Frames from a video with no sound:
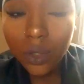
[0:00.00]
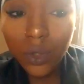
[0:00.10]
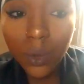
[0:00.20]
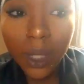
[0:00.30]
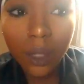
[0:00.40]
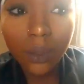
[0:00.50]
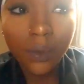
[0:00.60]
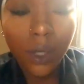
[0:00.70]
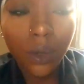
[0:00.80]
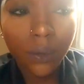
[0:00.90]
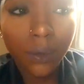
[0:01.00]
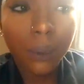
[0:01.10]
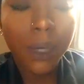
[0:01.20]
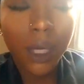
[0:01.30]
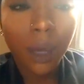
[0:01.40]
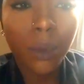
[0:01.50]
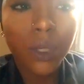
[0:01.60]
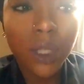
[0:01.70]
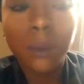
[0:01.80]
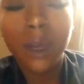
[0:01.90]
to get the video from my camera
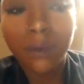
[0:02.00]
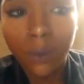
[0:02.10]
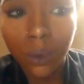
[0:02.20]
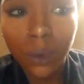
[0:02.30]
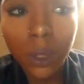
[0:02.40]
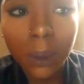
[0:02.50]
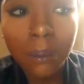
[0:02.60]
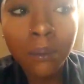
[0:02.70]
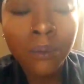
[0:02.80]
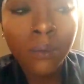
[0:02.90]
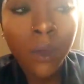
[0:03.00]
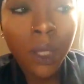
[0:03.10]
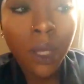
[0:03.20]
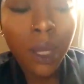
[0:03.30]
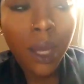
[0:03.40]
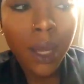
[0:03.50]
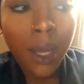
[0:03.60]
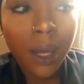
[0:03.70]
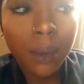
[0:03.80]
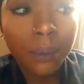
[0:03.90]
to my phone.
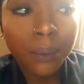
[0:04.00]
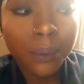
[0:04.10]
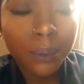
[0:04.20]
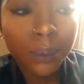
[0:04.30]
Um,